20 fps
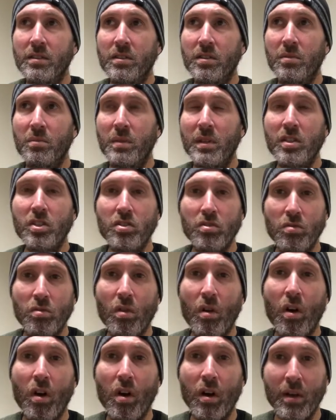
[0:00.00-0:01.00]
be
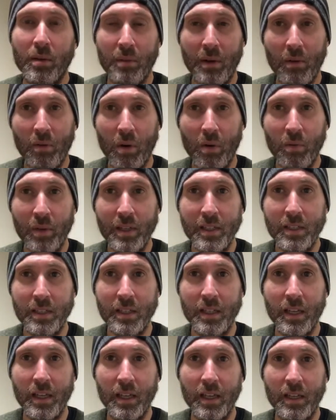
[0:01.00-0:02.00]
strong about when we
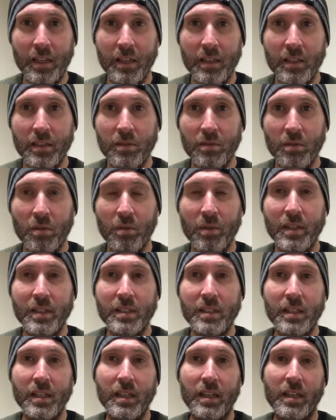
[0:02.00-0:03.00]

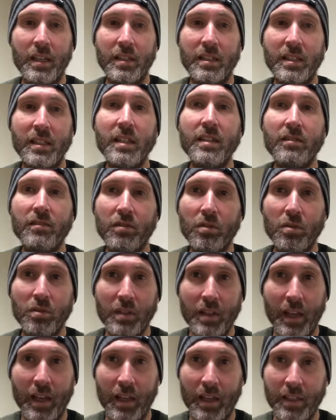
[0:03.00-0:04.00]
see sinful
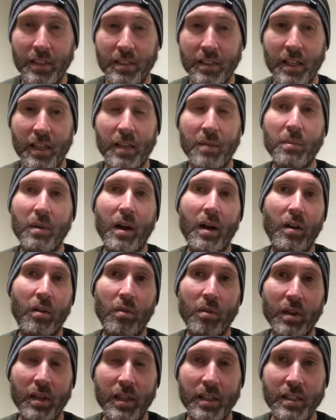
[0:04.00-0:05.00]
things. Think about
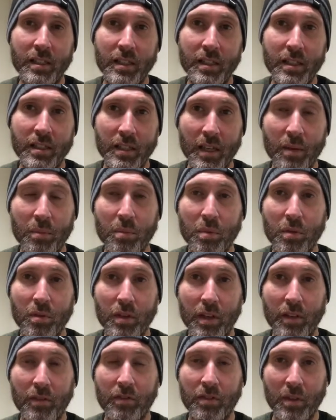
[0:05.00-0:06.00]
when he's at the temple
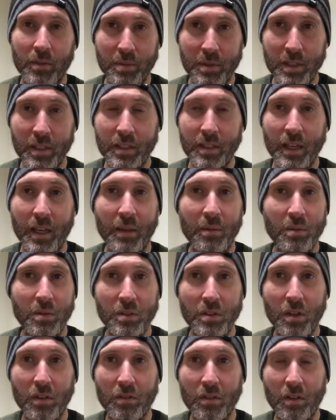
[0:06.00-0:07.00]
and he flips the tables
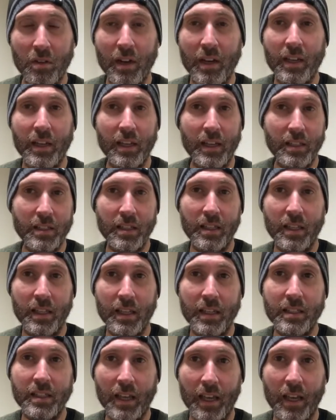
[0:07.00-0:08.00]
over, right? He
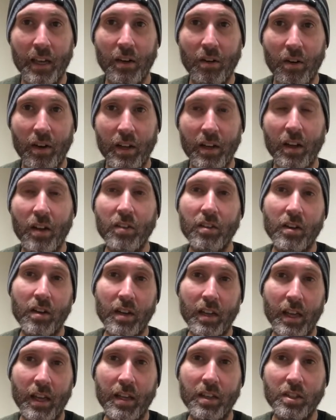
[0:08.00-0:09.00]
gets angry, and other
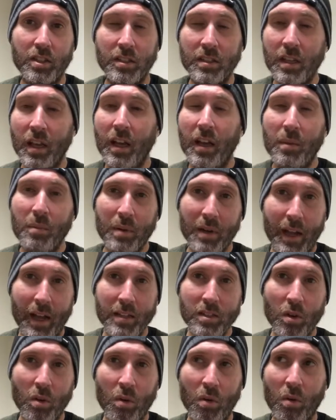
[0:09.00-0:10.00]
occasions. But
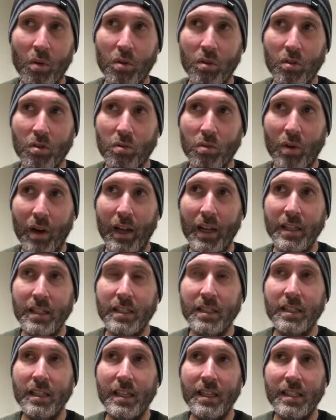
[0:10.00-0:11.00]
as a whole,
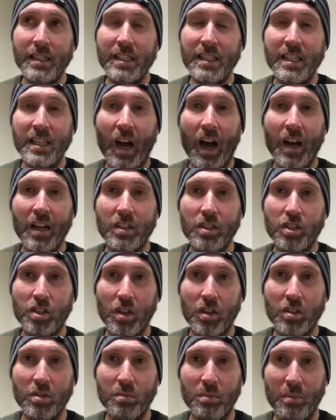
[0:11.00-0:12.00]
Christ is not
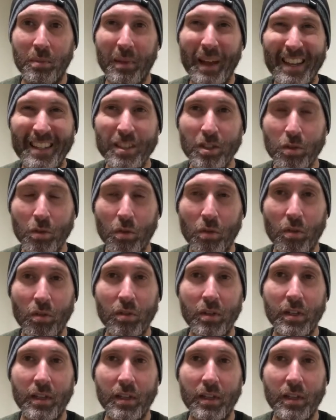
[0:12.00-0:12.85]
judgmental